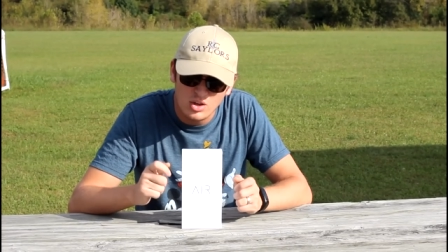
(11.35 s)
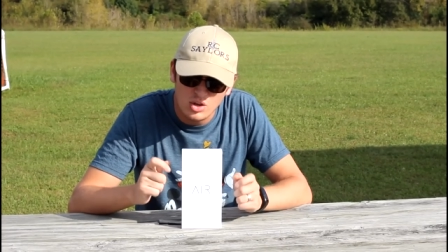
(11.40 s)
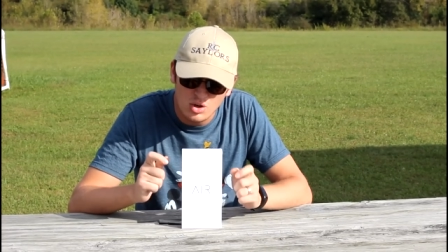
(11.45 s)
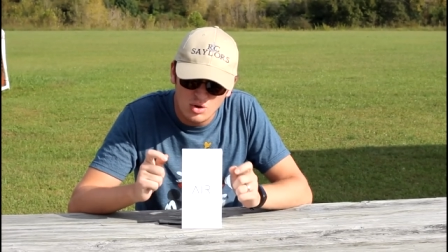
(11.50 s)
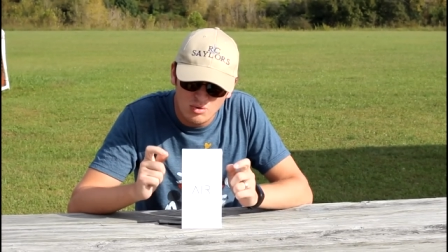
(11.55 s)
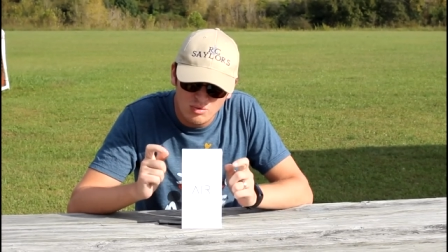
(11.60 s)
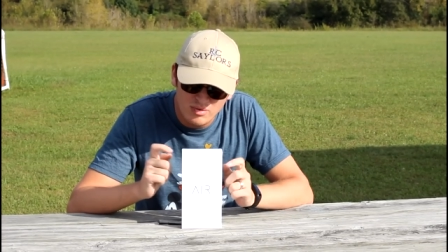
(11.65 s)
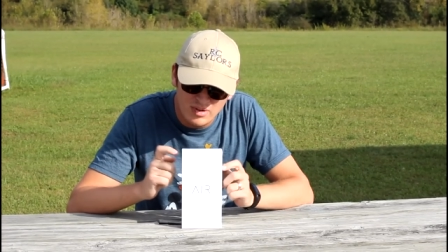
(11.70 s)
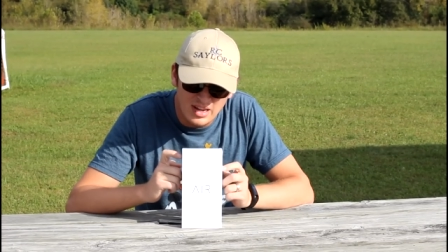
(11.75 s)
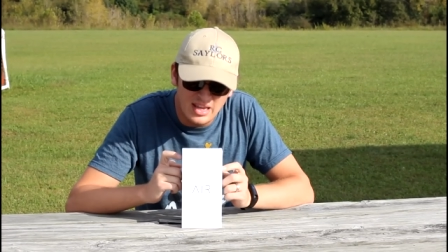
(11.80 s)

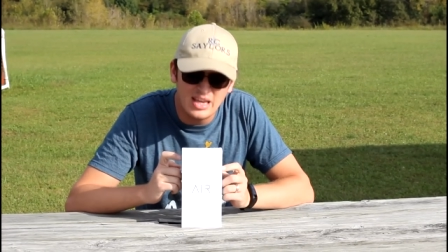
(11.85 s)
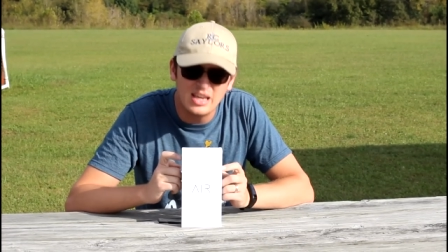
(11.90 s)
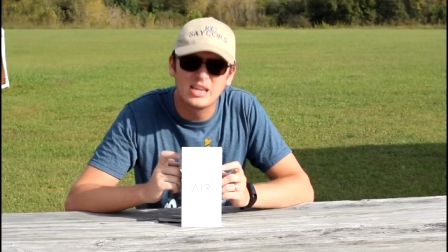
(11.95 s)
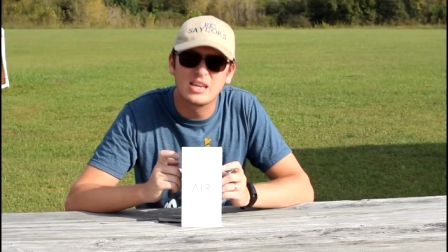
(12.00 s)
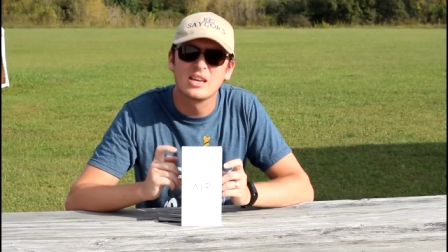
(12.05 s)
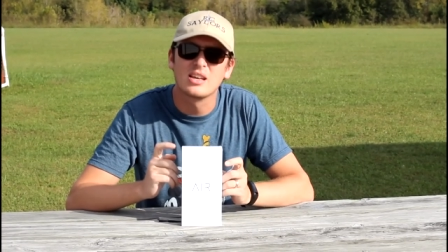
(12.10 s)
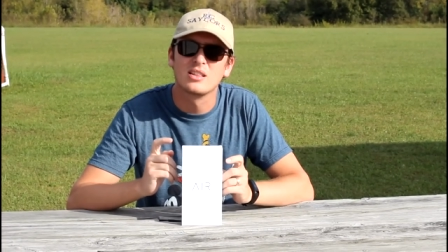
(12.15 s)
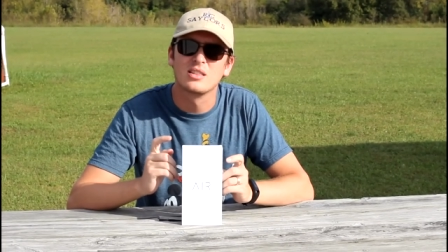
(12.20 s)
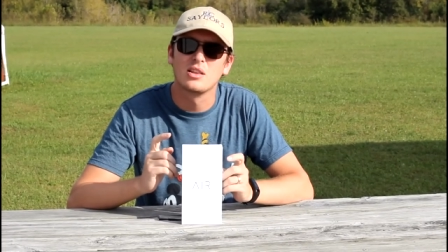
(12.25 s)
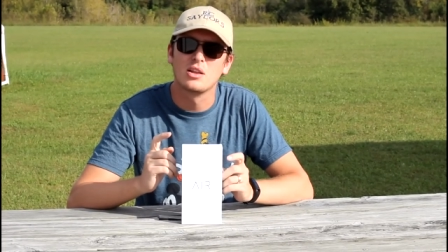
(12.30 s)
unique
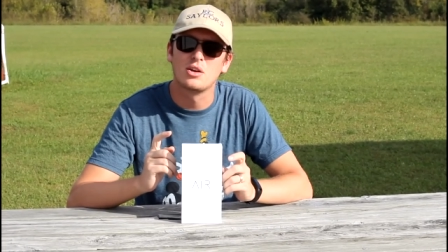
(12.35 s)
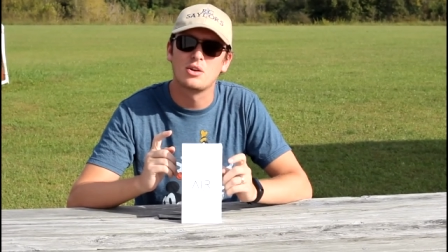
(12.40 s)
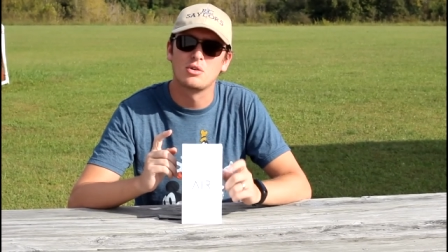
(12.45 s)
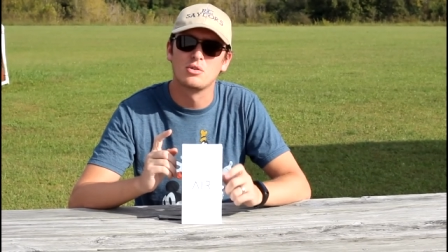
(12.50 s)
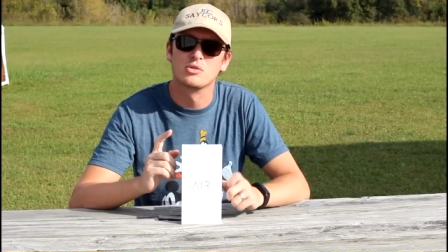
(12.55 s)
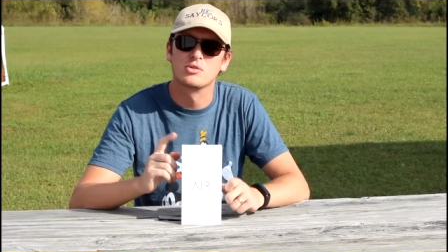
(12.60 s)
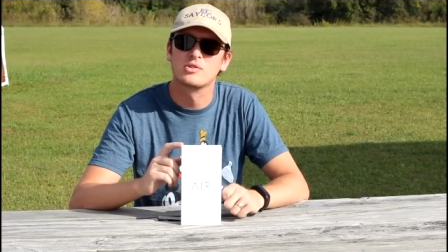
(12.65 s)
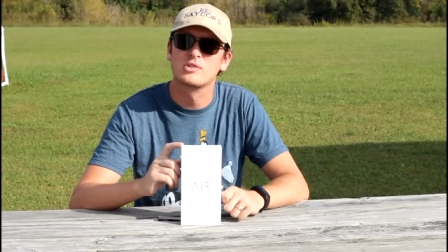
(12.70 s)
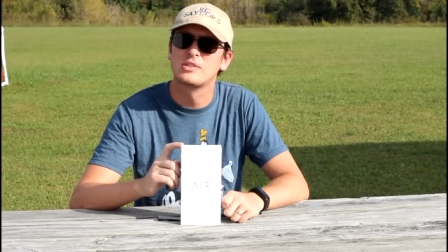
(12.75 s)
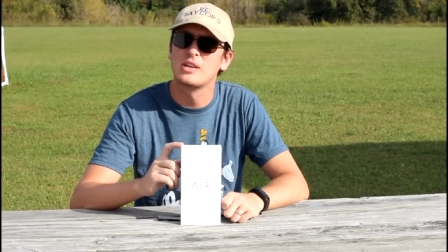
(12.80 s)
little
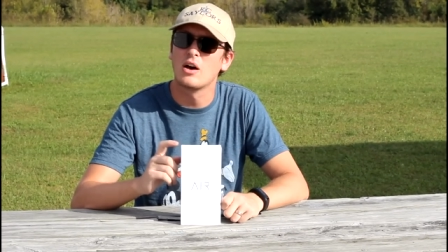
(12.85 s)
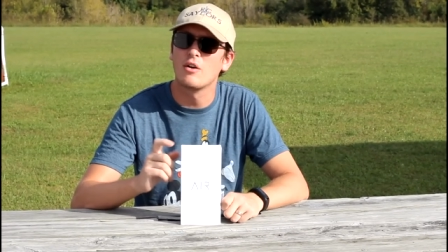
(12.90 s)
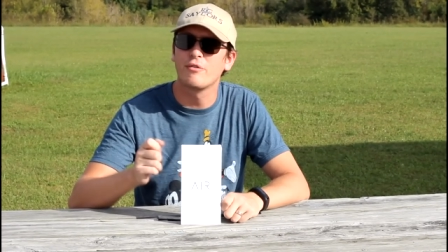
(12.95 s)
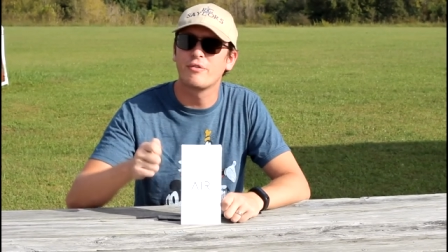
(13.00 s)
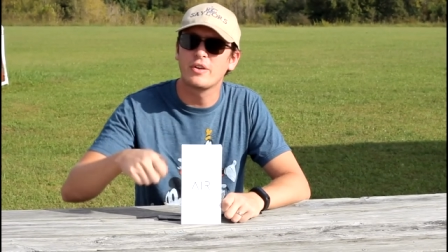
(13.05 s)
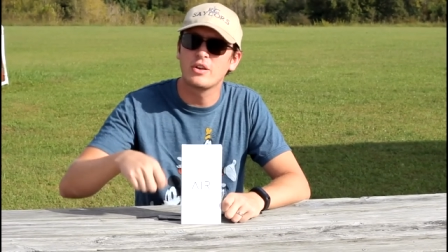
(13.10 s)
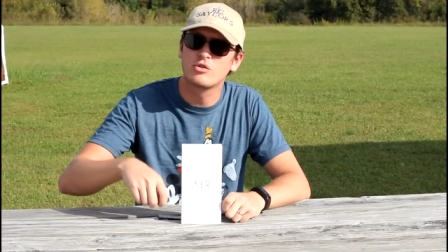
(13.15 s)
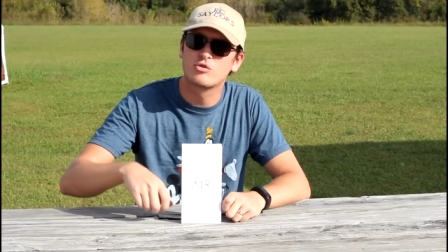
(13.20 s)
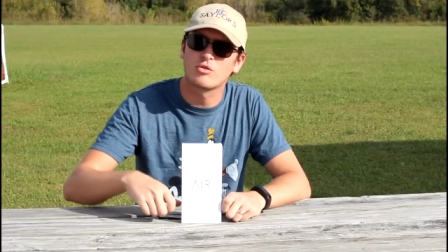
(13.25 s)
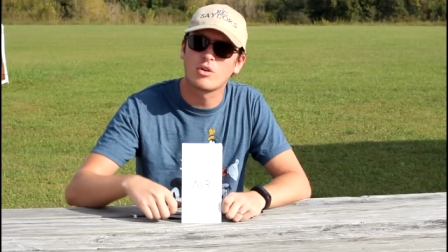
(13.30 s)
selfie